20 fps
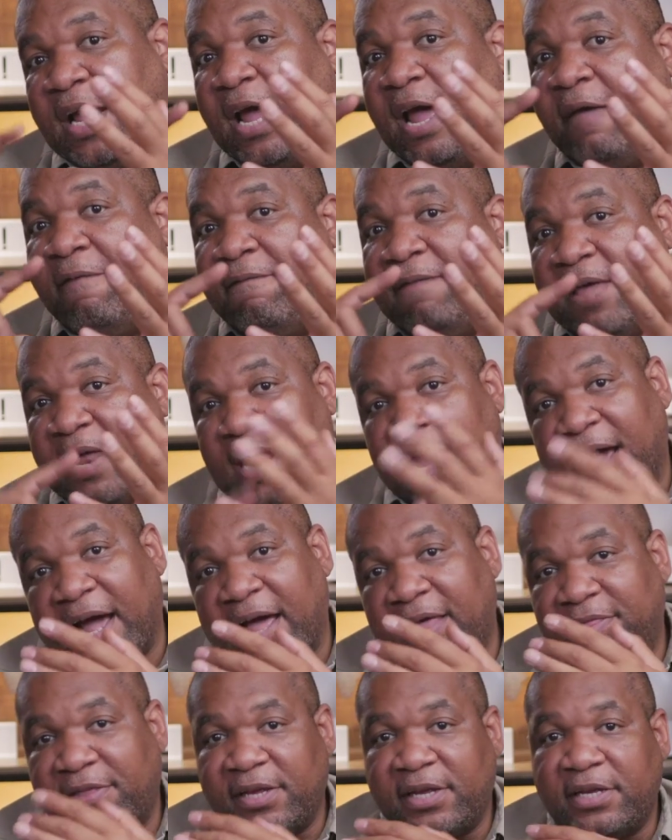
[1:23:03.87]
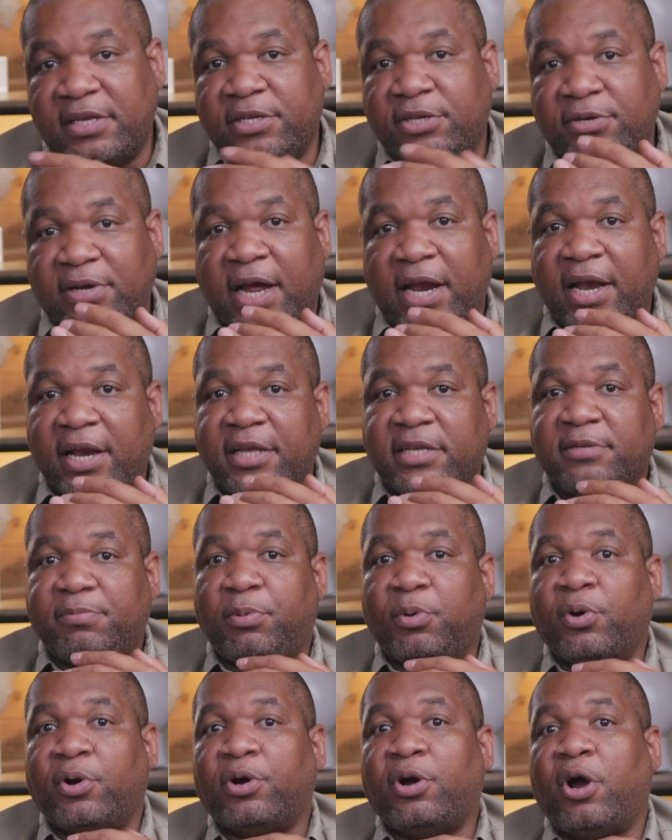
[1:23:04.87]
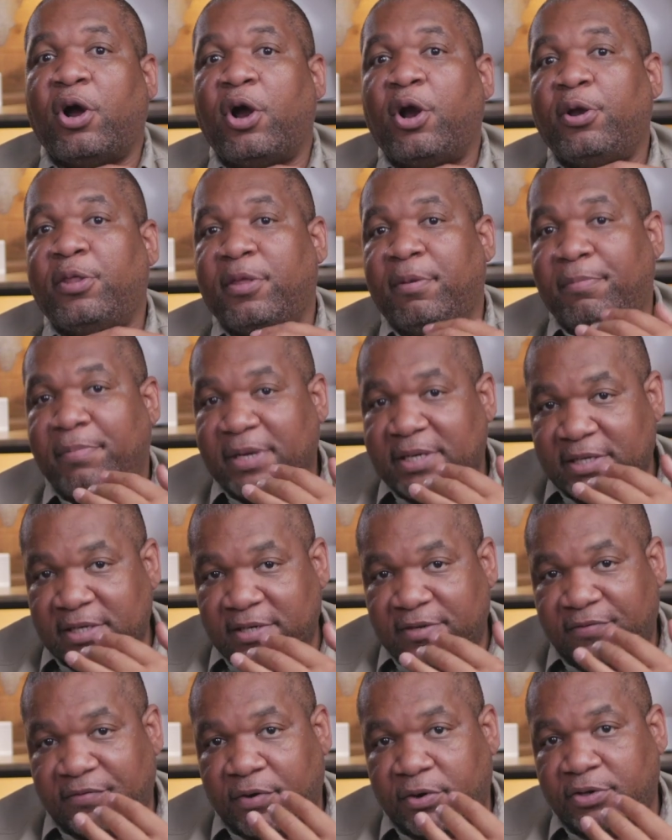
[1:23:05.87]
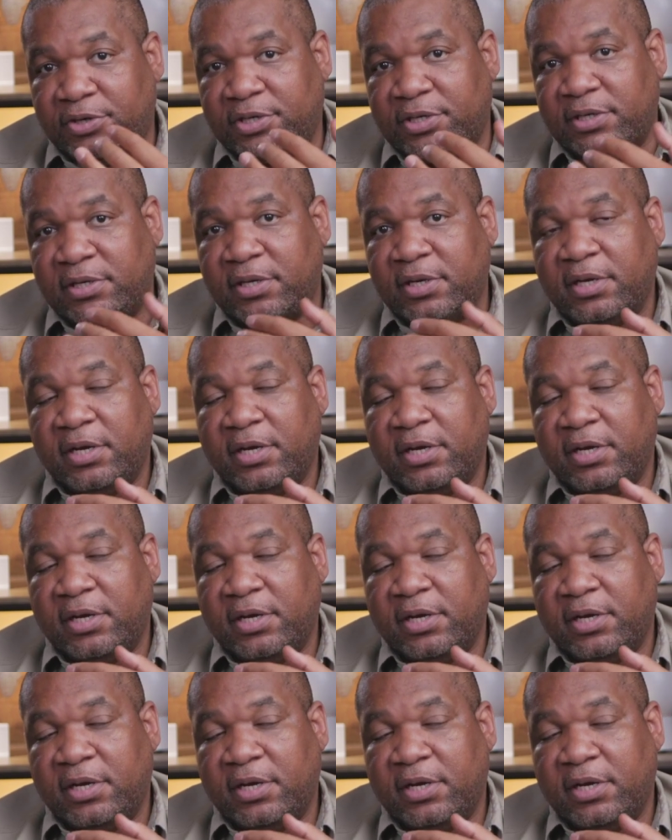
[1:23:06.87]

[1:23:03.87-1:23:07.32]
and then I got the United Explorer card, the business version.